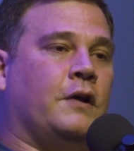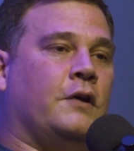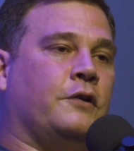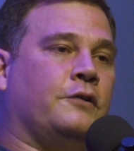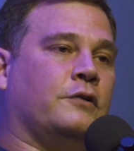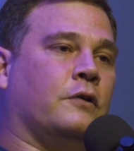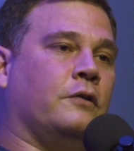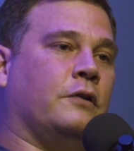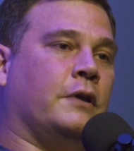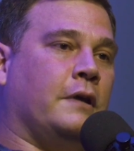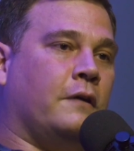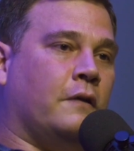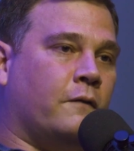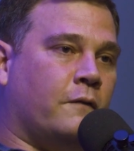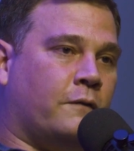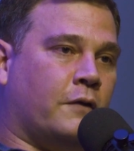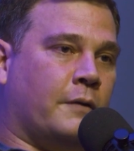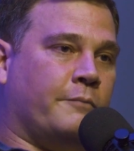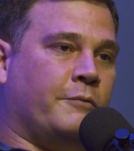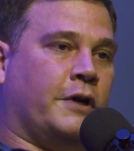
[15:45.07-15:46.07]
so that
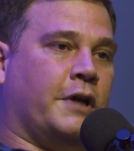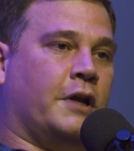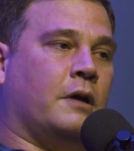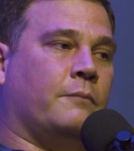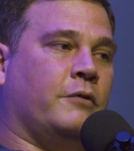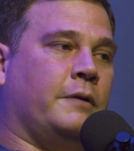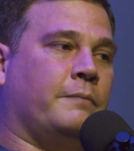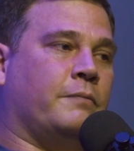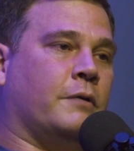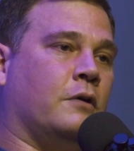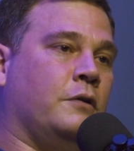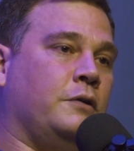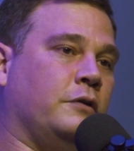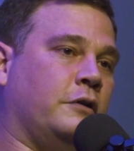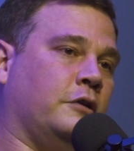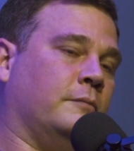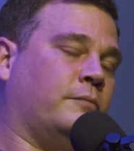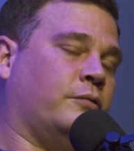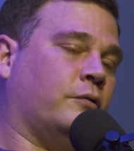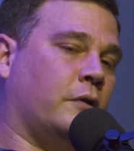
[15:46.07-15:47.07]
from your GitHub repo you
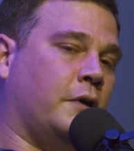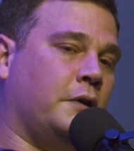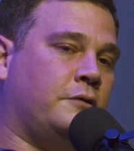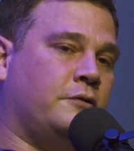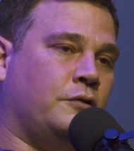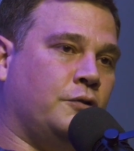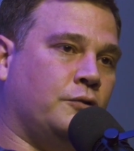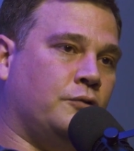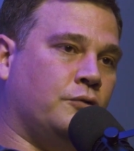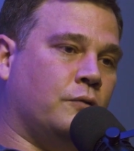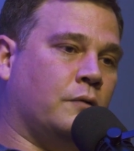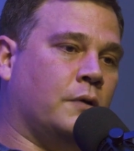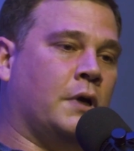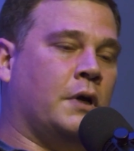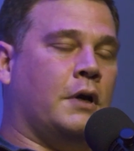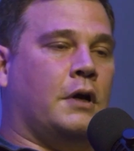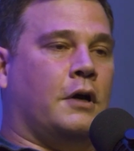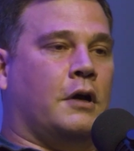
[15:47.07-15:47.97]
can deploy to